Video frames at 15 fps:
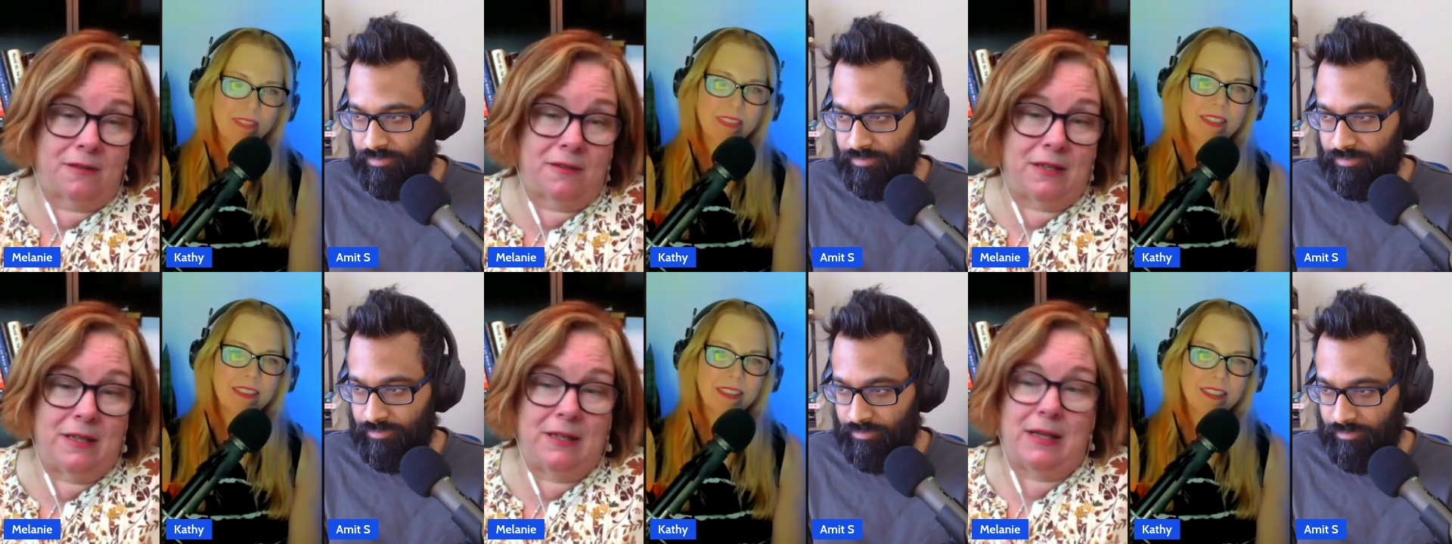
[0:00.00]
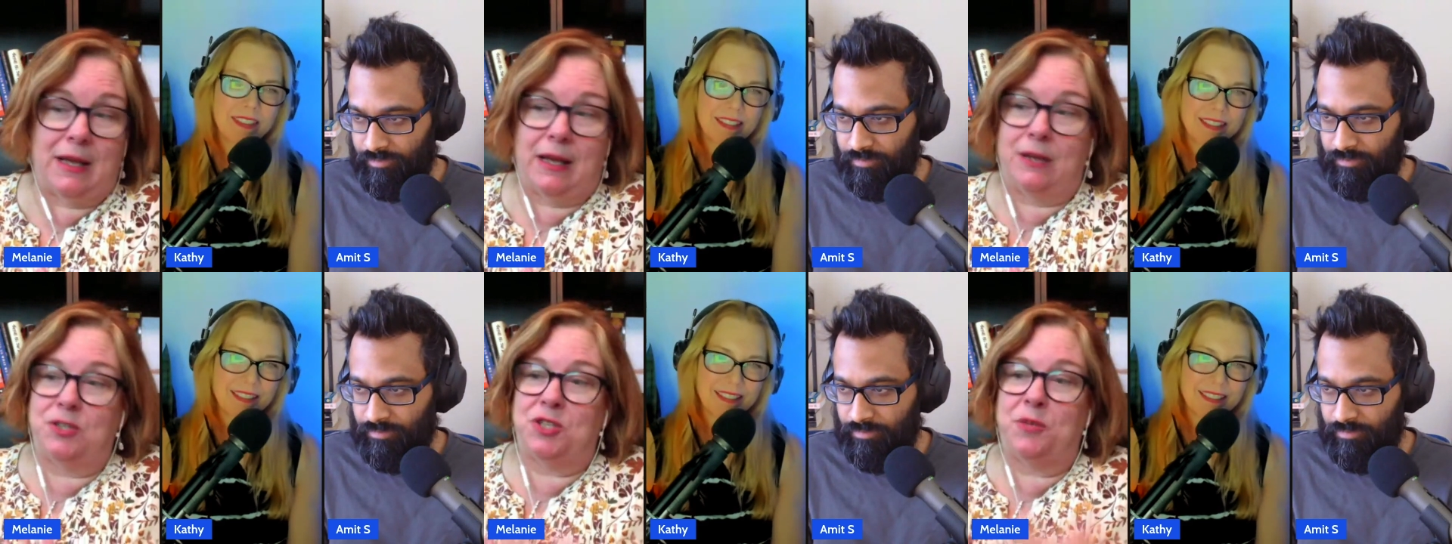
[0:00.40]
Speaker 1: and that
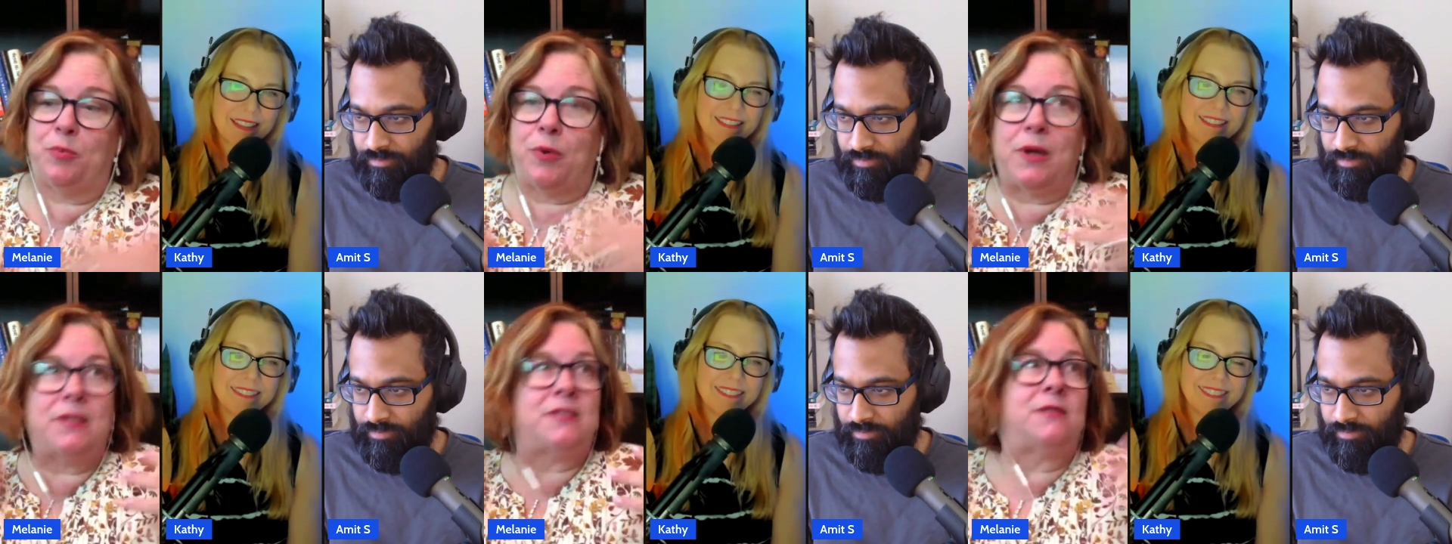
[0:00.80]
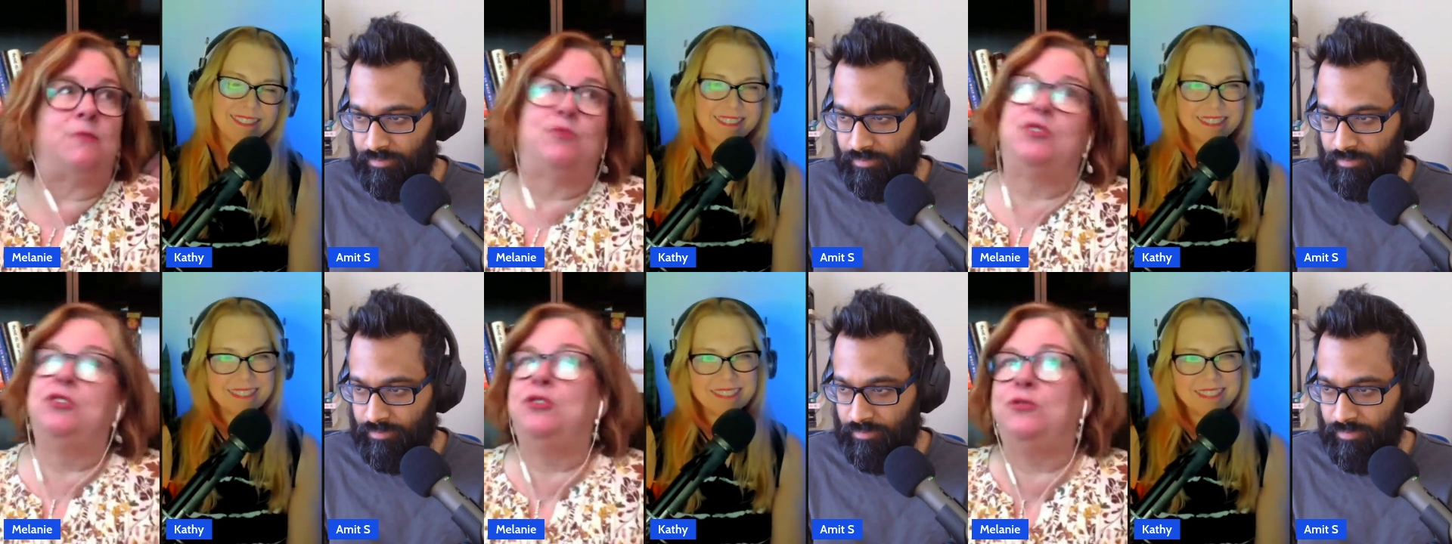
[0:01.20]
and she brought some
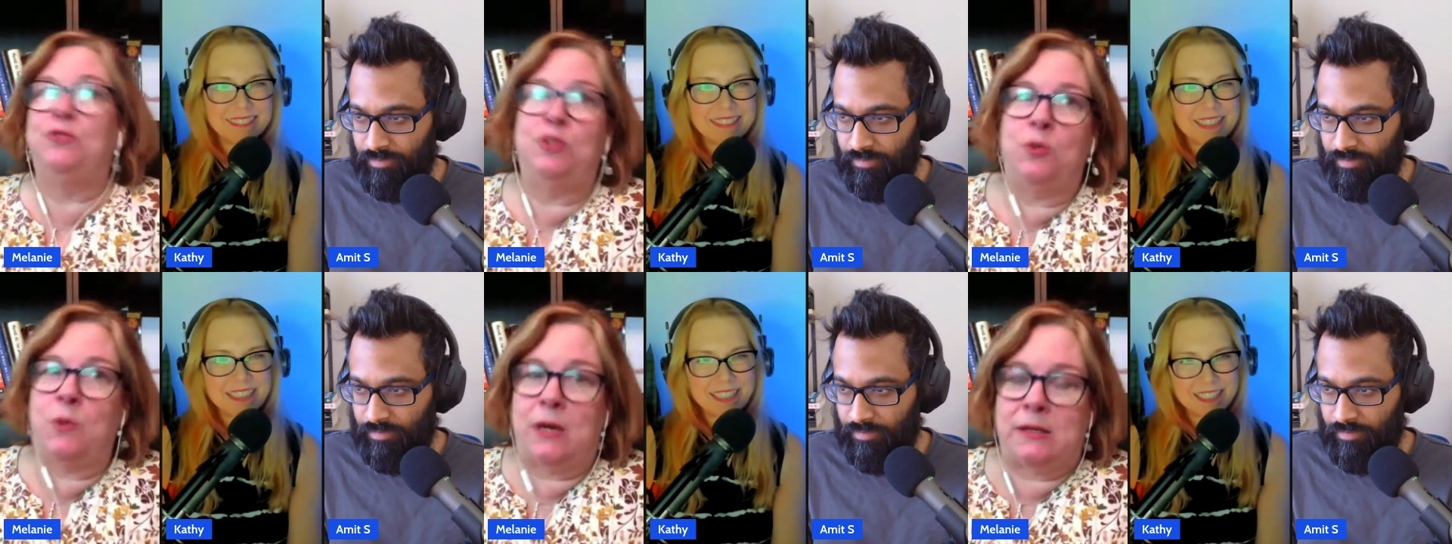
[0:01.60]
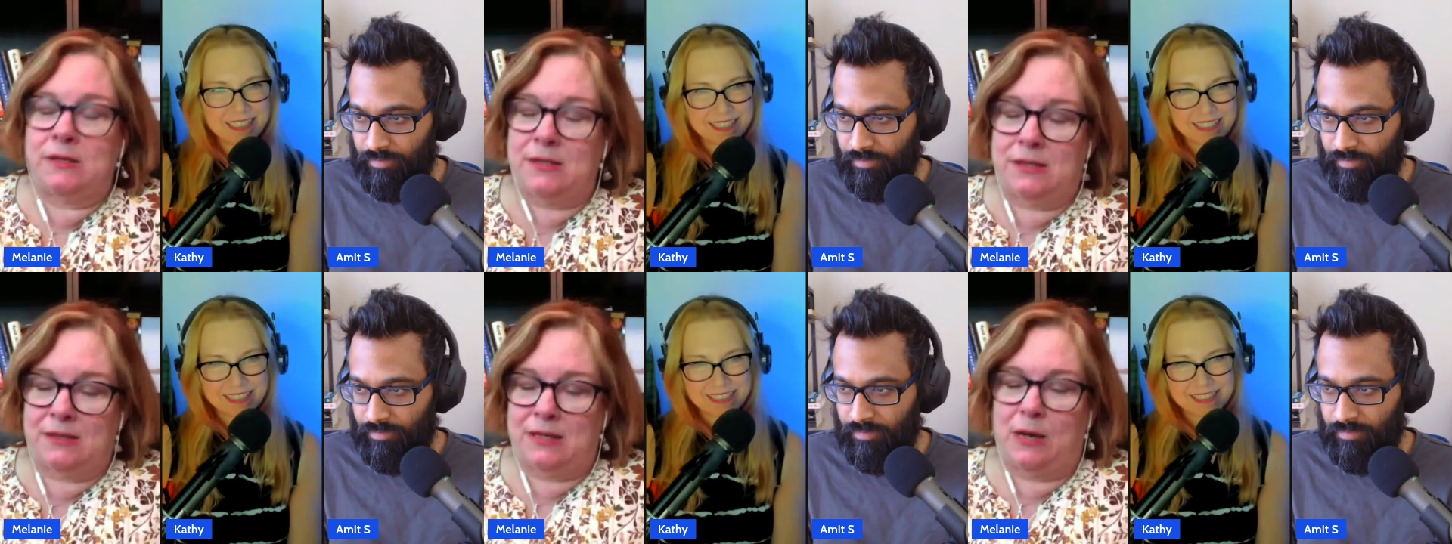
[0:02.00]
new
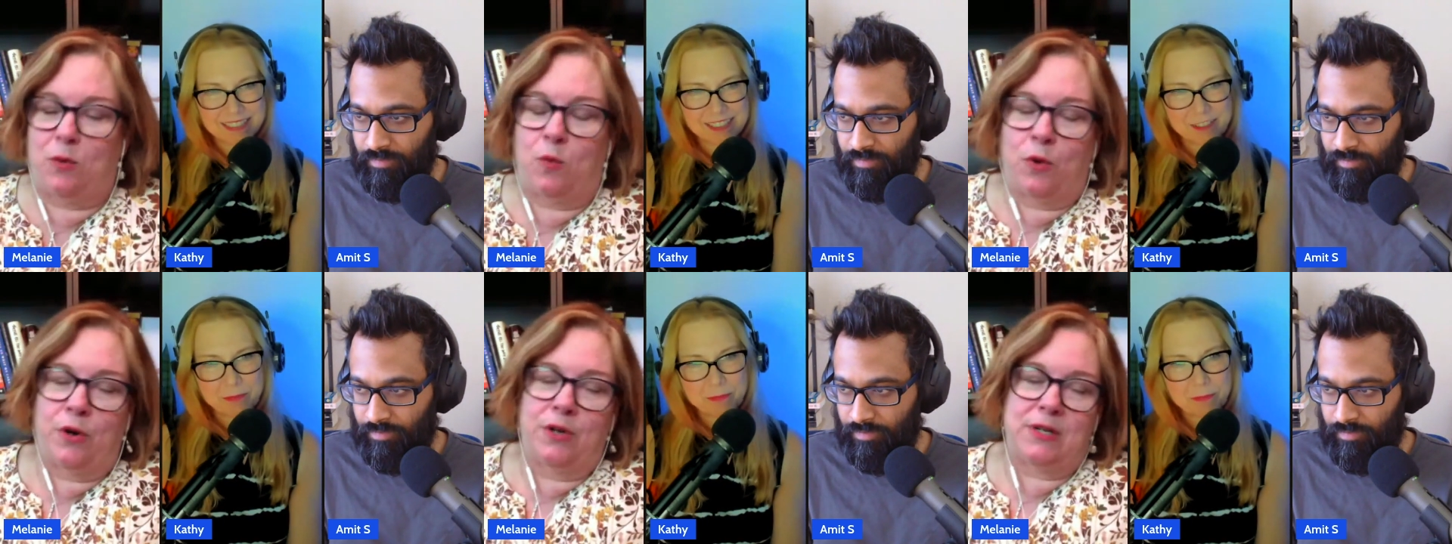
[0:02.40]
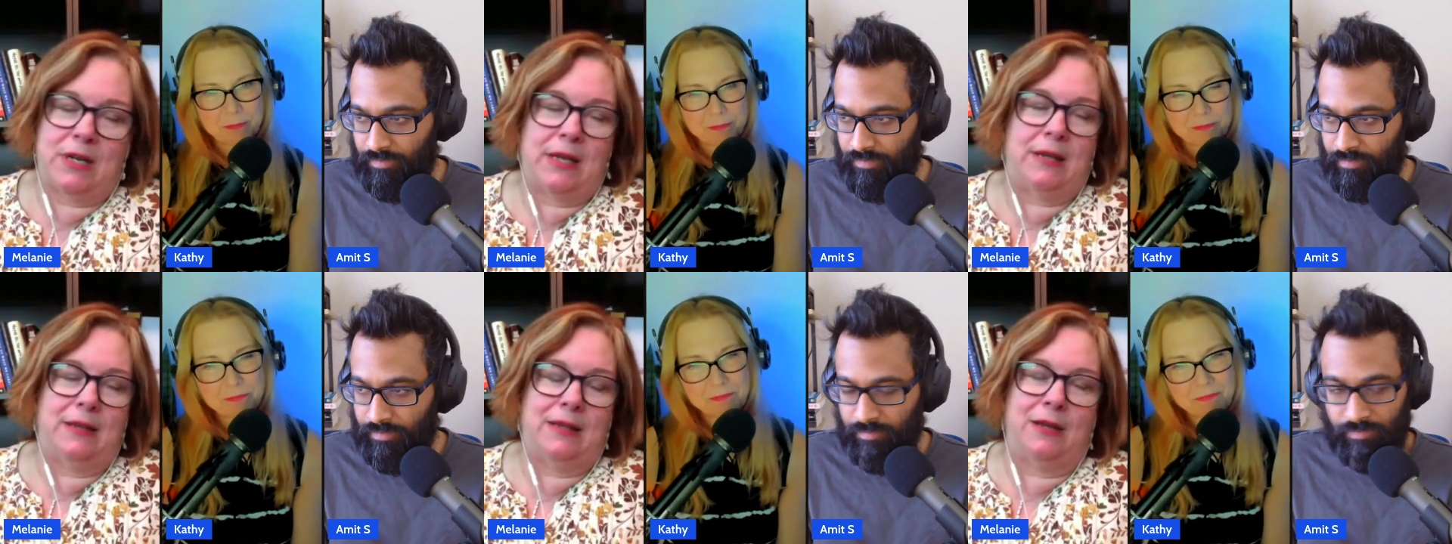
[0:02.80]
nuances that weren't
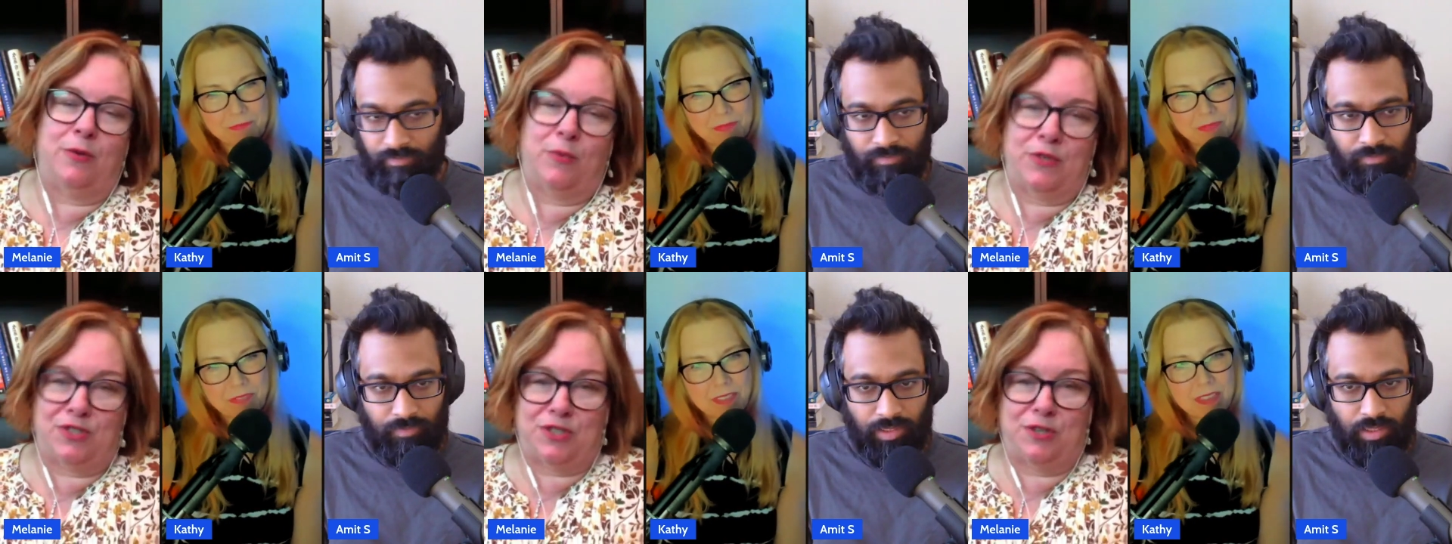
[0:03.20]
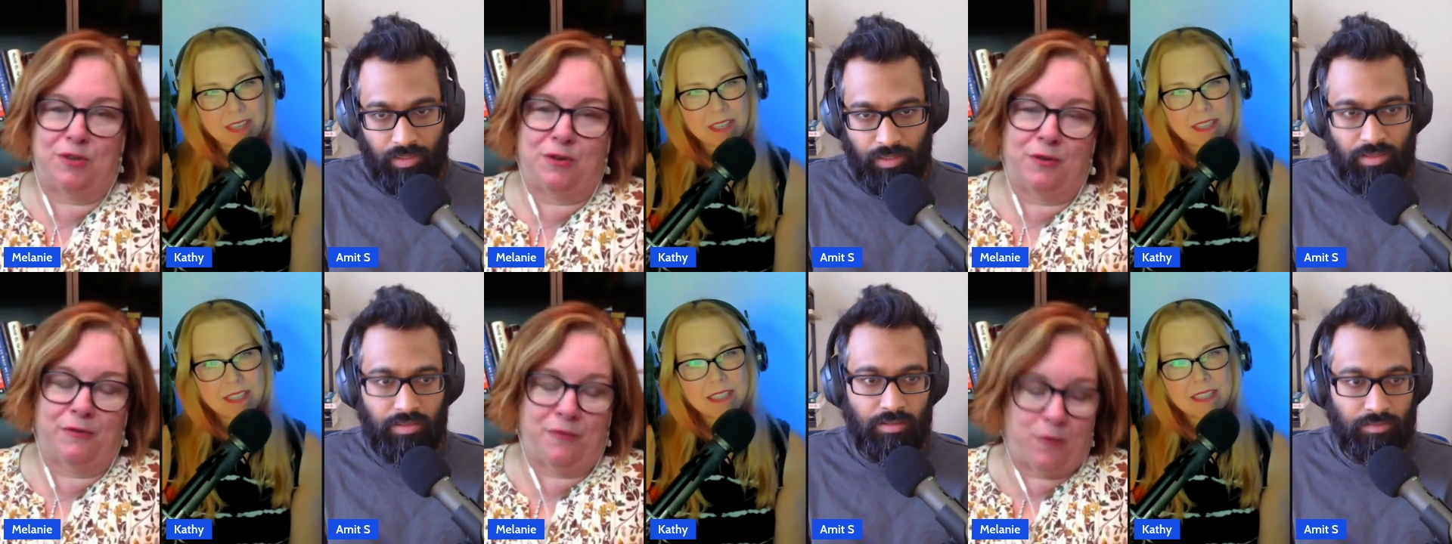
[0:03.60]
in the original
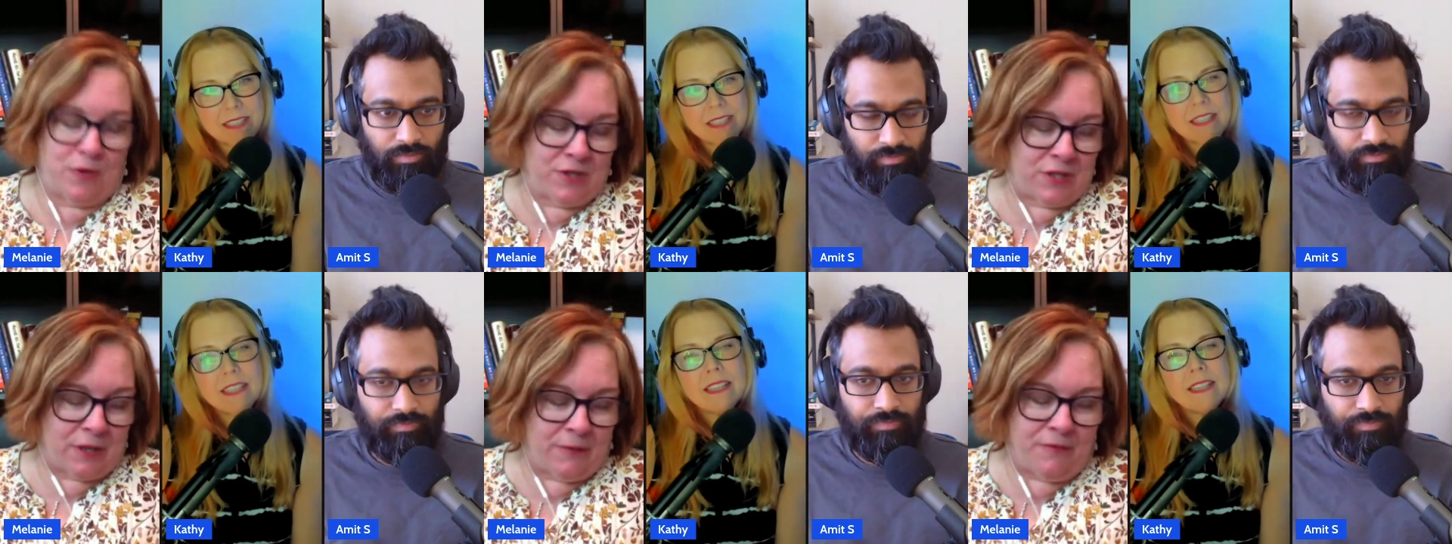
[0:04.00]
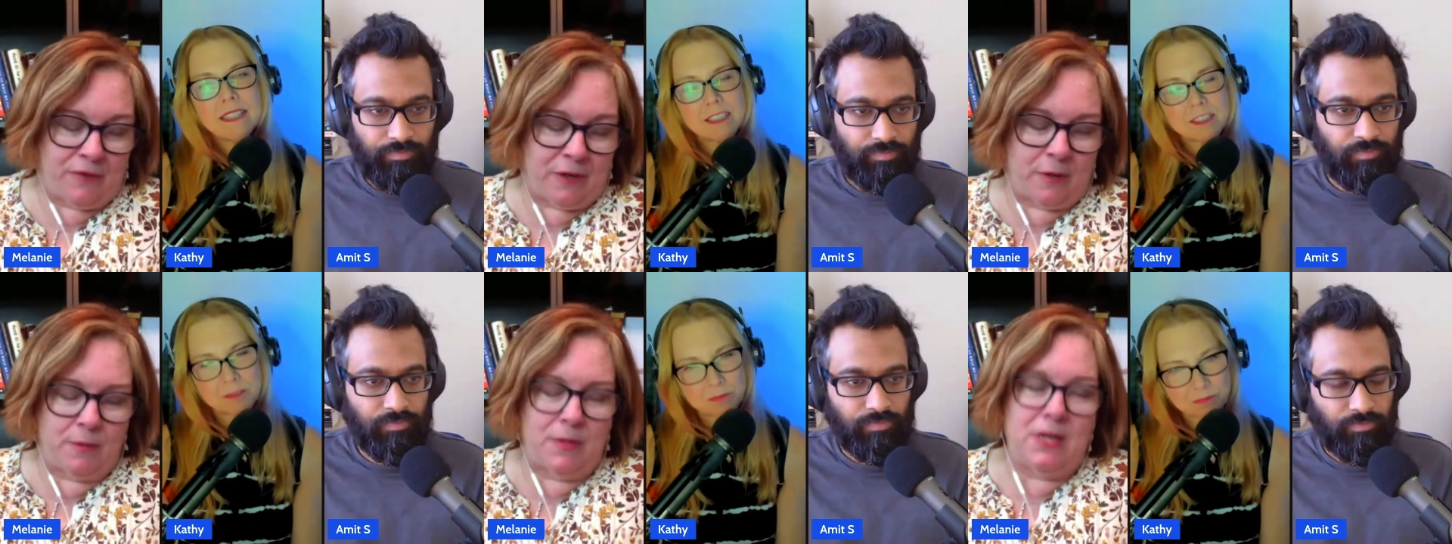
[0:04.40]
yeah, Forrest Gump film.